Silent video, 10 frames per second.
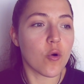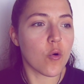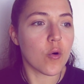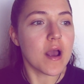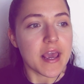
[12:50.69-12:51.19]

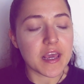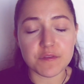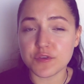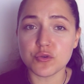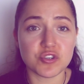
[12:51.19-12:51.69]
or
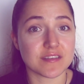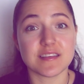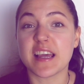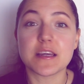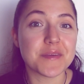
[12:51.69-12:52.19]
if you would just
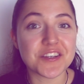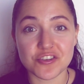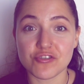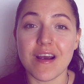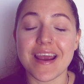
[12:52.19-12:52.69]
like me to
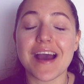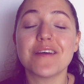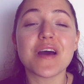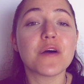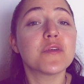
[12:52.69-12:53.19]
try
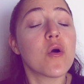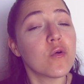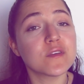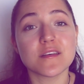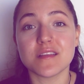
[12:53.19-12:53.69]
out, I would
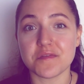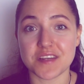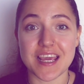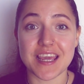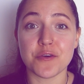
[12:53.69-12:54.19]
also love to
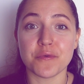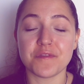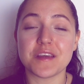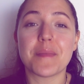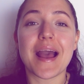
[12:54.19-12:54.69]
hear your
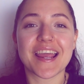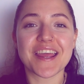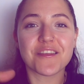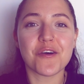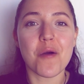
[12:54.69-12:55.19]
feedback
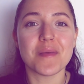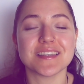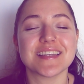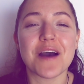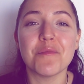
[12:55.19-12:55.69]
in the
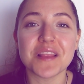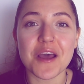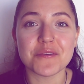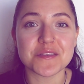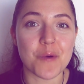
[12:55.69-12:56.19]
comments down
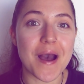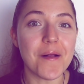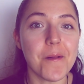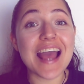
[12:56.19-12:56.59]
below as well.